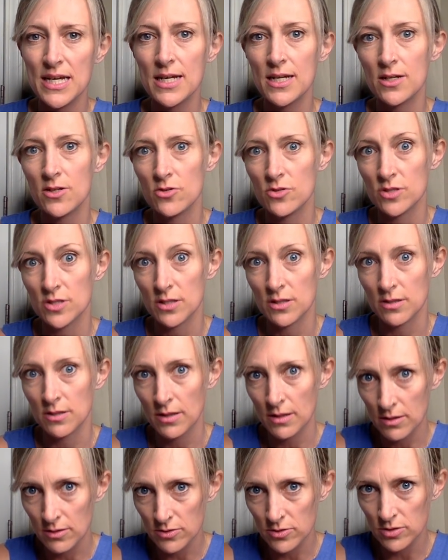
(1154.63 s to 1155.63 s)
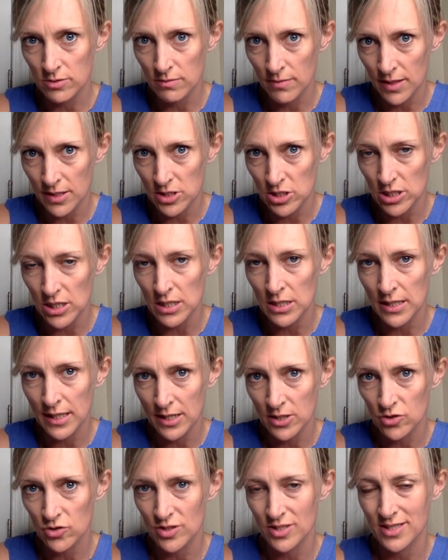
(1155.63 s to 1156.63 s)
used a little too much
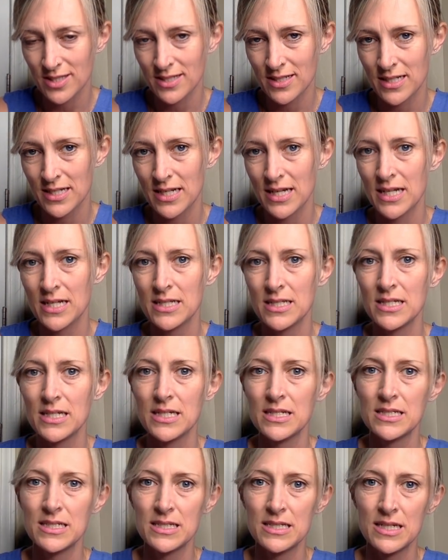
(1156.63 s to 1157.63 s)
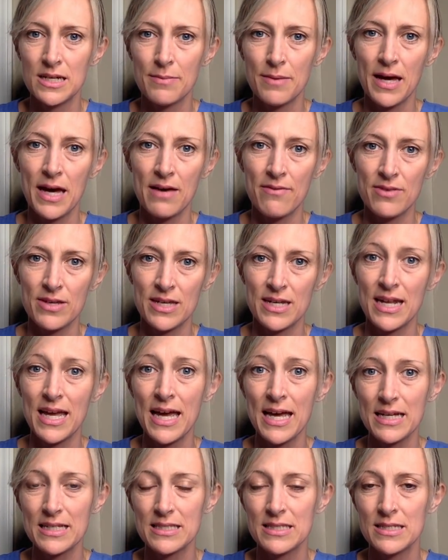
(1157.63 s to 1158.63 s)
electricity, and ended up having an
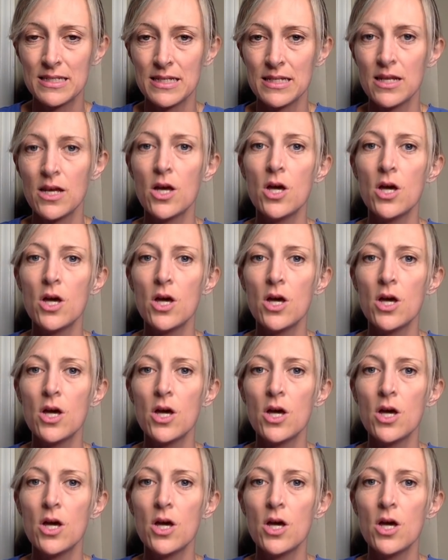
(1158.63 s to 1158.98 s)
accident